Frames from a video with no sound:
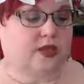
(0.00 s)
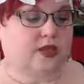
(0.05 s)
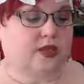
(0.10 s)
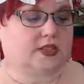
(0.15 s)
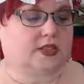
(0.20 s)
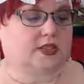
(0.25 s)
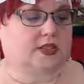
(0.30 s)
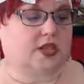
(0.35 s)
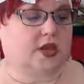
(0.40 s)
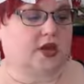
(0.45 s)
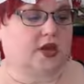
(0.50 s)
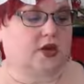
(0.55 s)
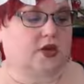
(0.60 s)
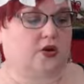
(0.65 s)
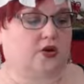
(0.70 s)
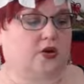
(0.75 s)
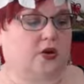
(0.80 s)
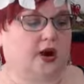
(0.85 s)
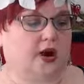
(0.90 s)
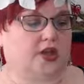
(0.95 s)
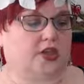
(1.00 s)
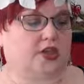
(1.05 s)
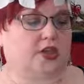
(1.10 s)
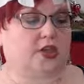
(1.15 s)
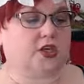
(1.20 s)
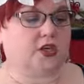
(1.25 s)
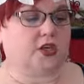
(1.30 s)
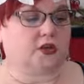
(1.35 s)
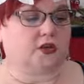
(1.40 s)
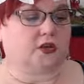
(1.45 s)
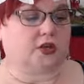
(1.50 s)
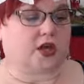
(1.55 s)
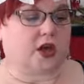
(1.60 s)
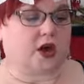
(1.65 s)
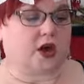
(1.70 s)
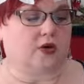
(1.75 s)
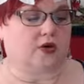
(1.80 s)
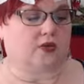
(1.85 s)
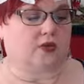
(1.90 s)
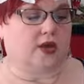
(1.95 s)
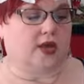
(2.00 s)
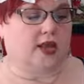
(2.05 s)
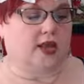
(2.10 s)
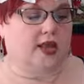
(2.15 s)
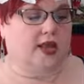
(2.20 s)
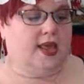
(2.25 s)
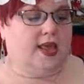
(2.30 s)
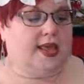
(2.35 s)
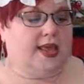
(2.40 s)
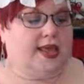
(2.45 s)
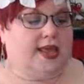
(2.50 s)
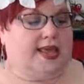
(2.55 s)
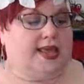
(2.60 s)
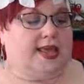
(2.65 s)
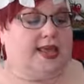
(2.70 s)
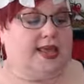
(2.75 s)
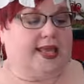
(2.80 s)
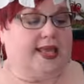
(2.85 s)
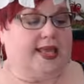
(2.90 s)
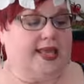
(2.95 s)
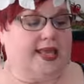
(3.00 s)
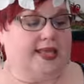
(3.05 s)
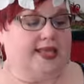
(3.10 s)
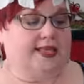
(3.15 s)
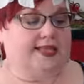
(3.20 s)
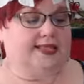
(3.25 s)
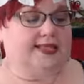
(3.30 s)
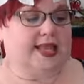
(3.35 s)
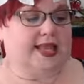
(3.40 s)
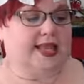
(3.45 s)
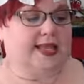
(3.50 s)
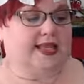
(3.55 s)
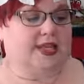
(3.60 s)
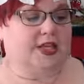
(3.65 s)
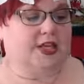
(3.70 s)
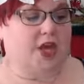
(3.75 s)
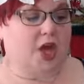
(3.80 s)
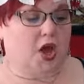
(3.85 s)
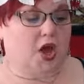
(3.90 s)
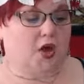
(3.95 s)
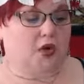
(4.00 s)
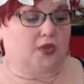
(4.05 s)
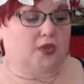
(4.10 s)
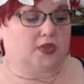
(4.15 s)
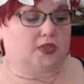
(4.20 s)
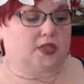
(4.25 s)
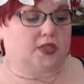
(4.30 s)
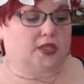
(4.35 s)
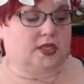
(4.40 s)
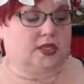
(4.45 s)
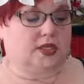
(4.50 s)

So a Yule goat is a goat.